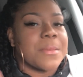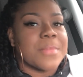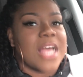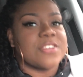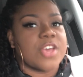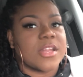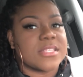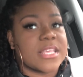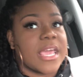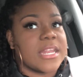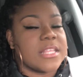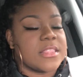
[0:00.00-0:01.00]
I'm not trying to
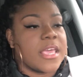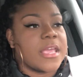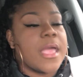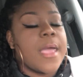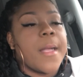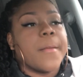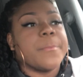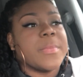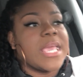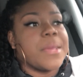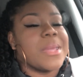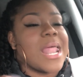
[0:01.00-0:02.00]
say anything
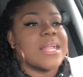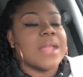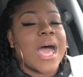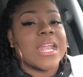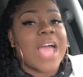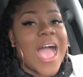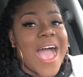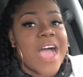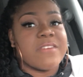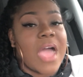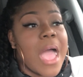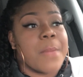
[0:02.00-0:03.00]
mean, but I
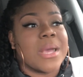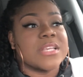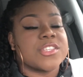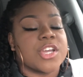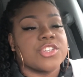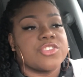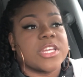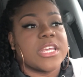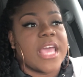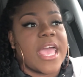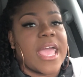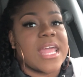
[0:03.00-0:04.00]
haven't had my surgery
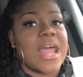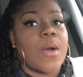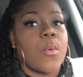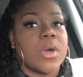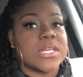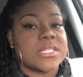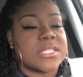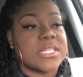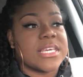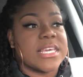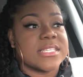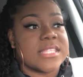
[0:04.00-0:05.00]
yet, and I want to
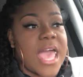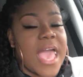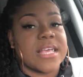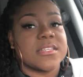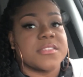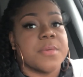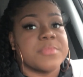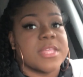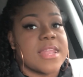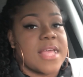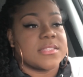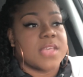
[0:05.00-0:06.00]
see, is that
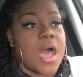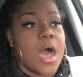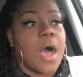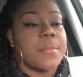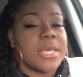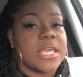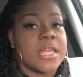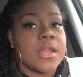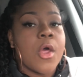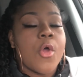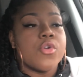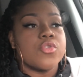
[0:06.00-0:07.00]
something that's
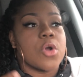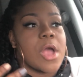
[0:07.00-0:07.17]
common?"